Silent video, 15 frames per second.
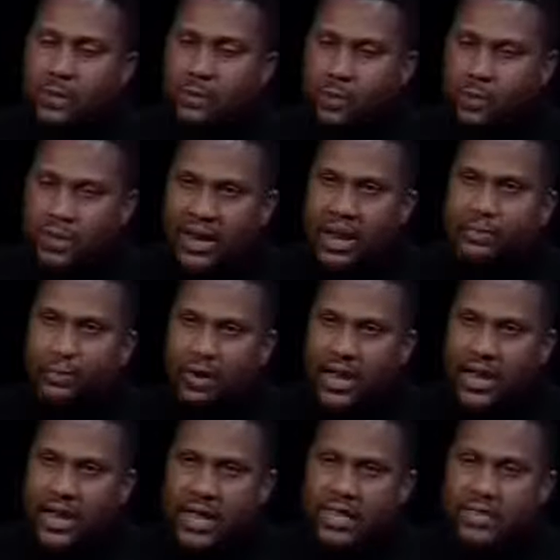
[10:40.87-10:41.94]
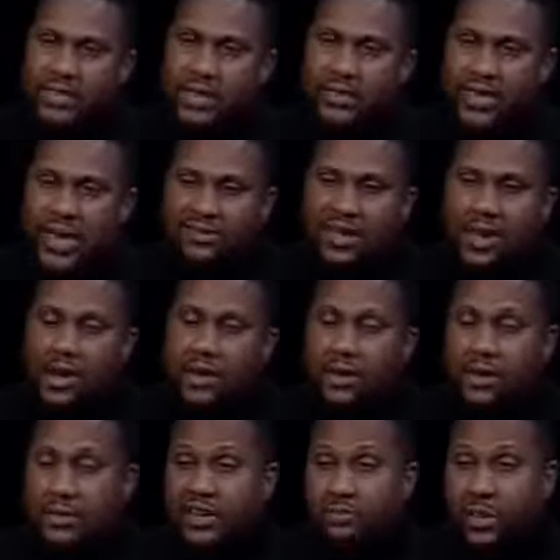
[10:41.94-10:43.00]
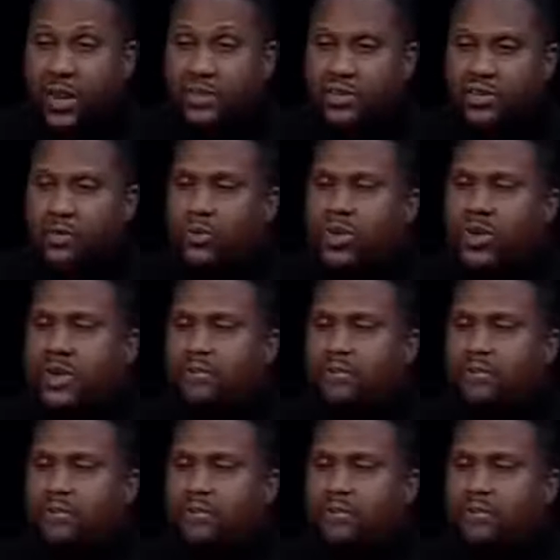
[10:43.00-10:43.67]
but with a lot more edge. And that's how that's what I do.